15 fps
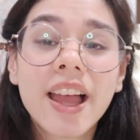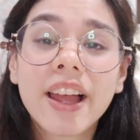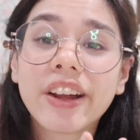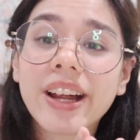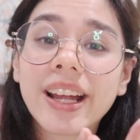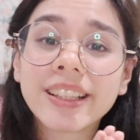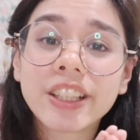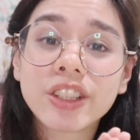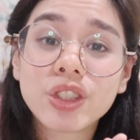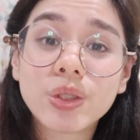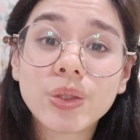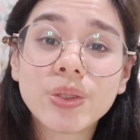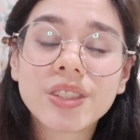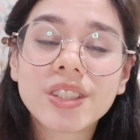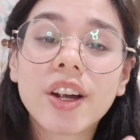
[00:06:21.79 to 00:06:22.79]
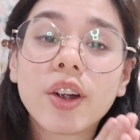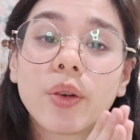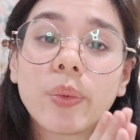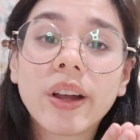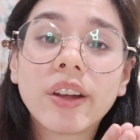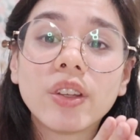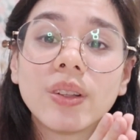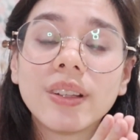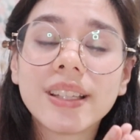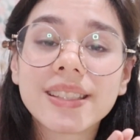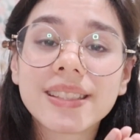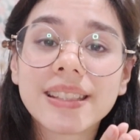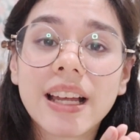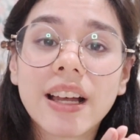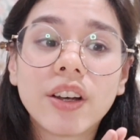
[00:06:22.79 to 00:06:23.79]
Gratitudes are where you
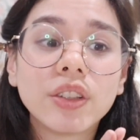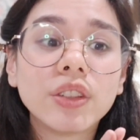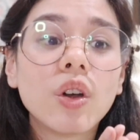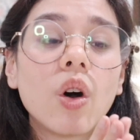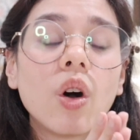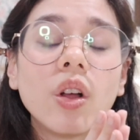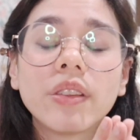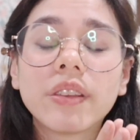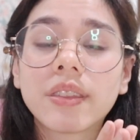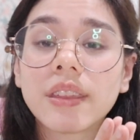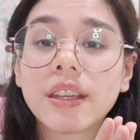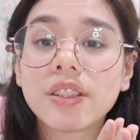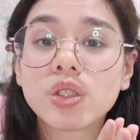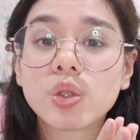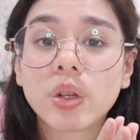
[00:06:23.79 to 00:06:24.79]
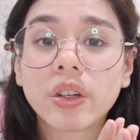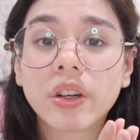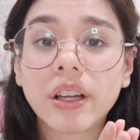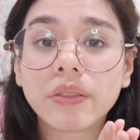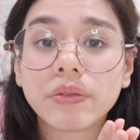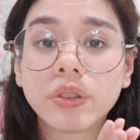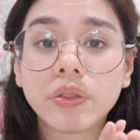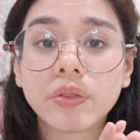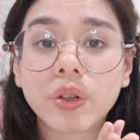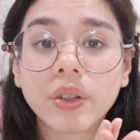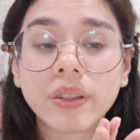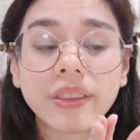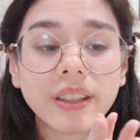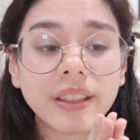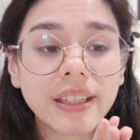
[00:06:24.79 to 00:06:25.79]
list down all the things you're grateful for
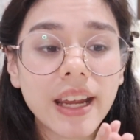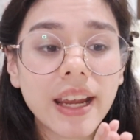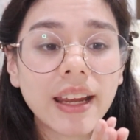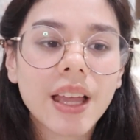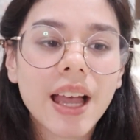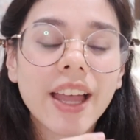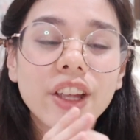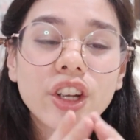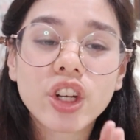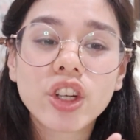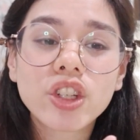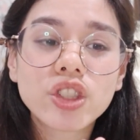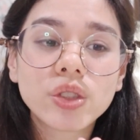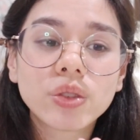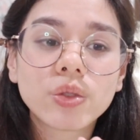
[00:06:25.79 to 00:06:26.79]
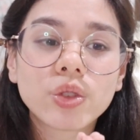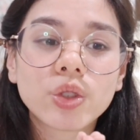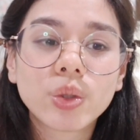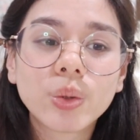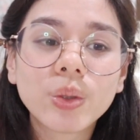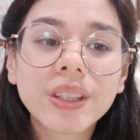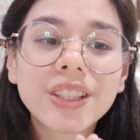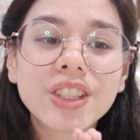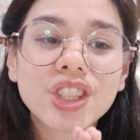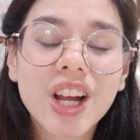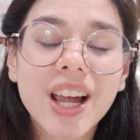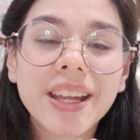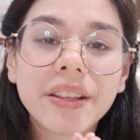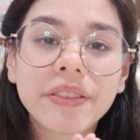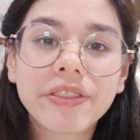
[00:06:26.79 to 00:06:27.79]
in the day. I encourage you to truly
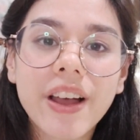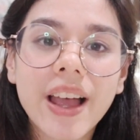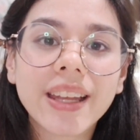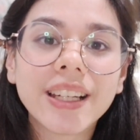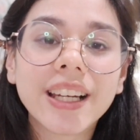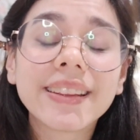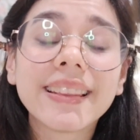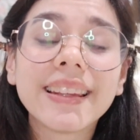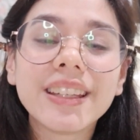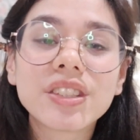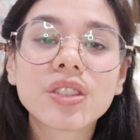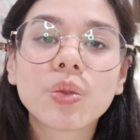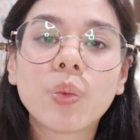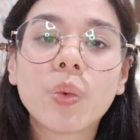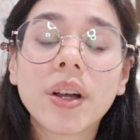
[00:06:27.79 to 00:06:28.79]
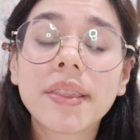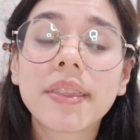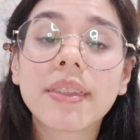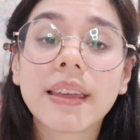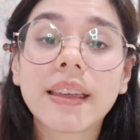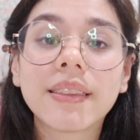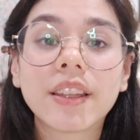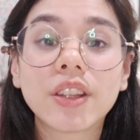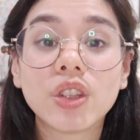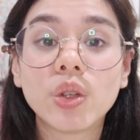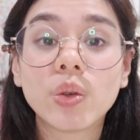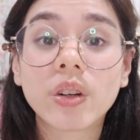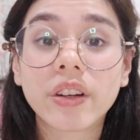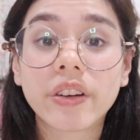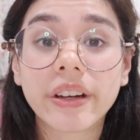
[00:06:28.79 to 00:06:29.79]
try and find at least one thing that
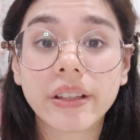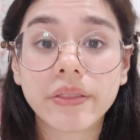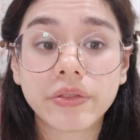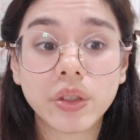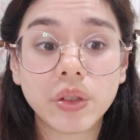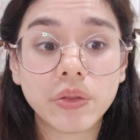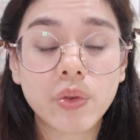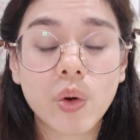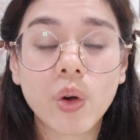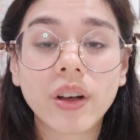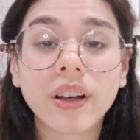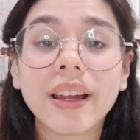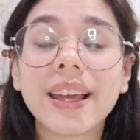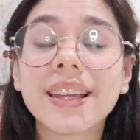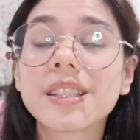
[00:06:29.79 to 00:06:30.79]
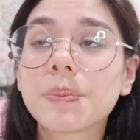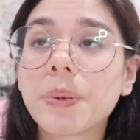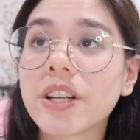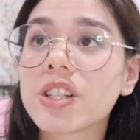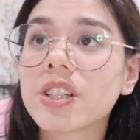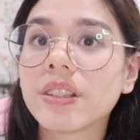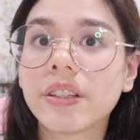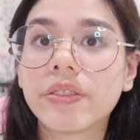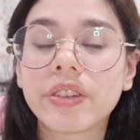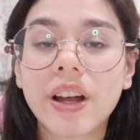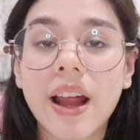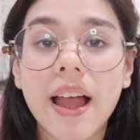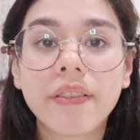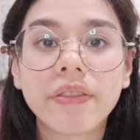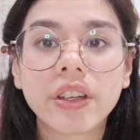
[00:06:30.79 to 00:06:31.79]
you are grateful for, especially if you're
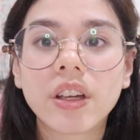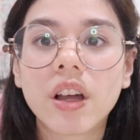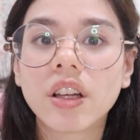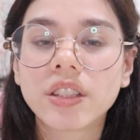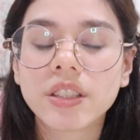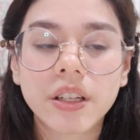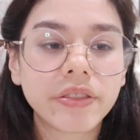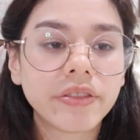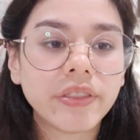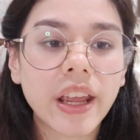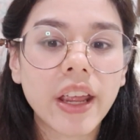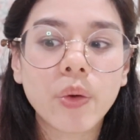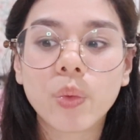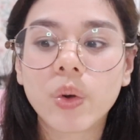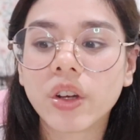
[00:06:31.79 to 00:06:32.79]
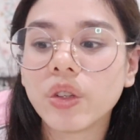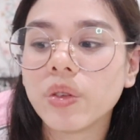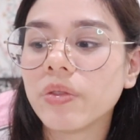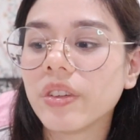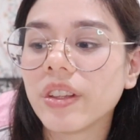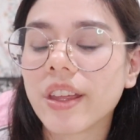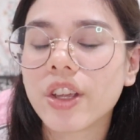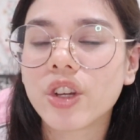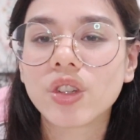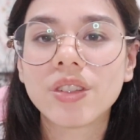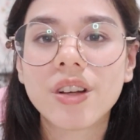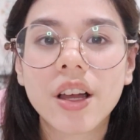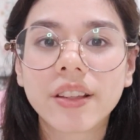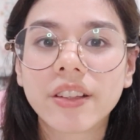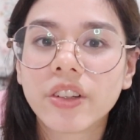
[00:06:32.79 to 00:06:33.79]
having a tough day where you feel like you're
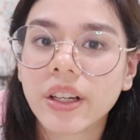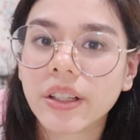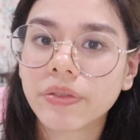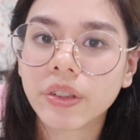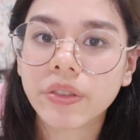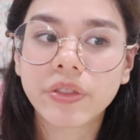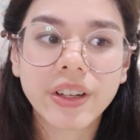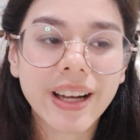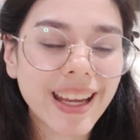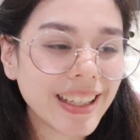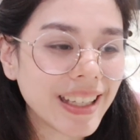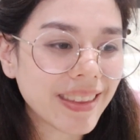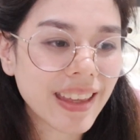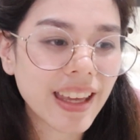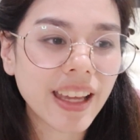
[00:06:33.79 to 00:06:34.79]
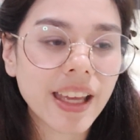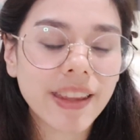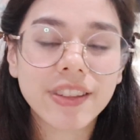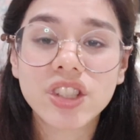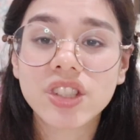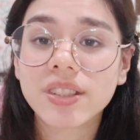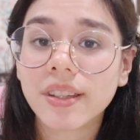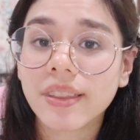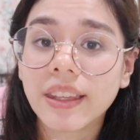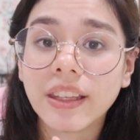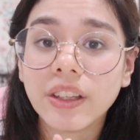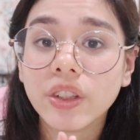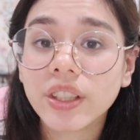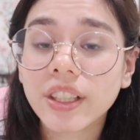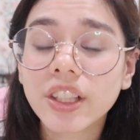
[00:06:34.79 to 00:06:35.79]
not grateful for anything and there's
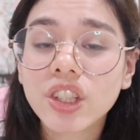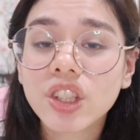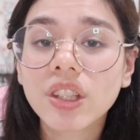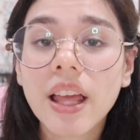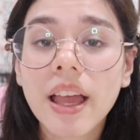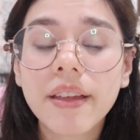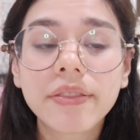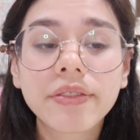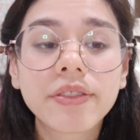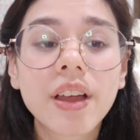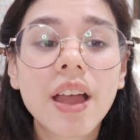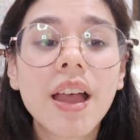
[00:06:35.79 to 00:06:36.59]
nothing good in your life.